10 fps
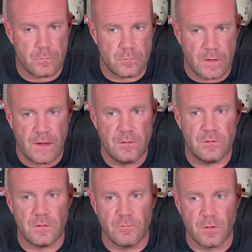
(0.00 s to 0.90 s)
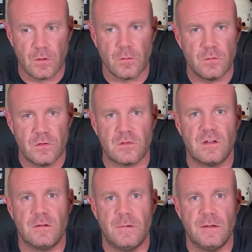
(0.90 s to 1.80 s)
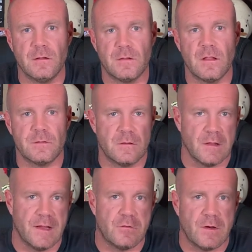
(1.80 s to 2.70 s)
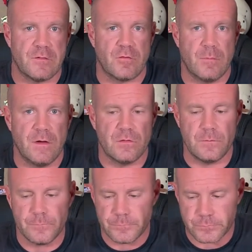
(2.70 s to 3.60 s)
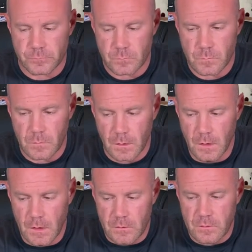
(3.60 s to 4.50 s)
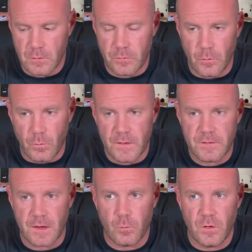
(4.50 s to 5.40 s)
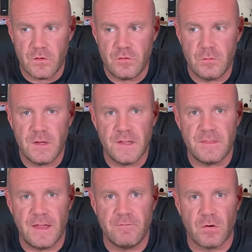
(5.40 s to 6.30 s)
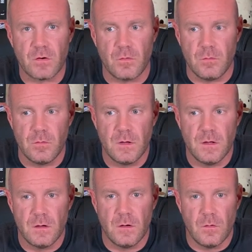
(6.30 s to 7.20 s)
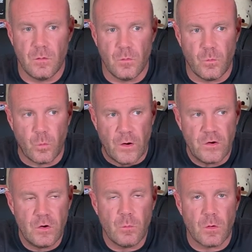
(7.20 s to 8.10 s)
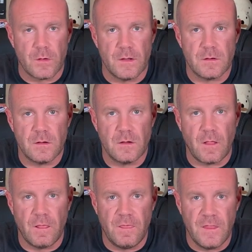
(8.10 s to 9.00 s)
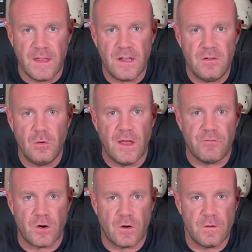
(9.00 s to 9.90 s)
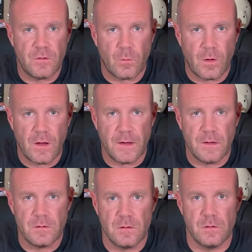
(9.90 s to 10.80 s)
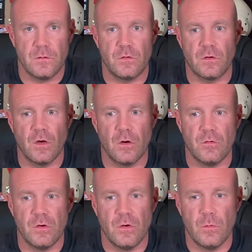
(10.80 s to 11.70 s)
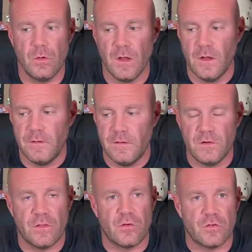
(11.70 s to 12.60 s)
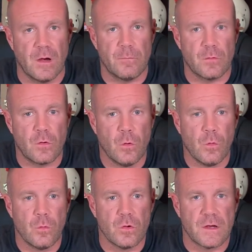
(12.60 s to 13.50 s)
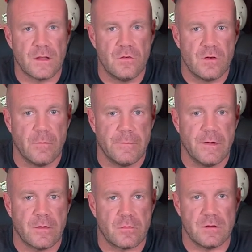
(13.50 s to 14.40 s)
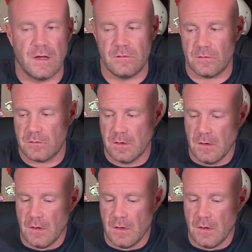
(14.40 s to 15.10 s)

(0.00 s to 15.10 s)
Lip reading: changes in the vertical just could be delayed transformation. So the one thing, once you get that vertical where you want it, then you have earned the right to go do these other cool looking jump exercises.